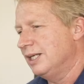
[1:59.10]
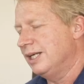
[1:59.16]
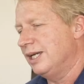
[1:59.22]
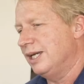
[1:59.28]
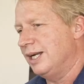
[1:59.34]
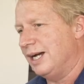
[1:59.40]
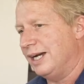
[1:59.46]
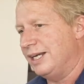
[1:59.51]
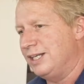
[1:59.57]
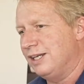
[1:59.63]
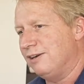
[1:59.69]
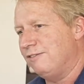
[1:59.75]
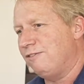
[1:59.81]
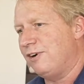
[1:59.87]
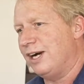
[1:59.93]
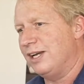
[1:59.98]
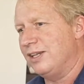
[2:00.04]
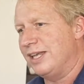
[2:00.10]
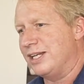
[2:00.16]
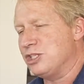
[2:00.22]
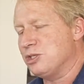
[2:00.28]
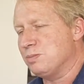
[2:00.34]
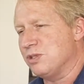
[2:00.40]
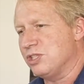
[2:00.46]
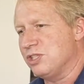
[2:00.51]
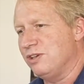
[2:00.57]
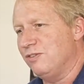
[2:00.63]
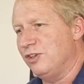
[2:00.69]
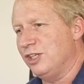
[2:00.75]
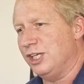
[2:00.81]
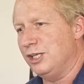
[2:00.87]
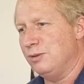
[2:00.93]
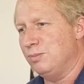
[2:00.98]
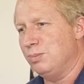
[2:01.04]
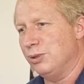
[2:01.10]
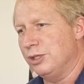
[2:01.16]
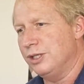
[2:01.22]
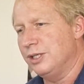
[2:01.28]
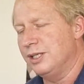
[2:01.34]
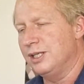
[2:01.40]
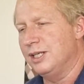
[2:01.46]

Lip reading: and identify that specific input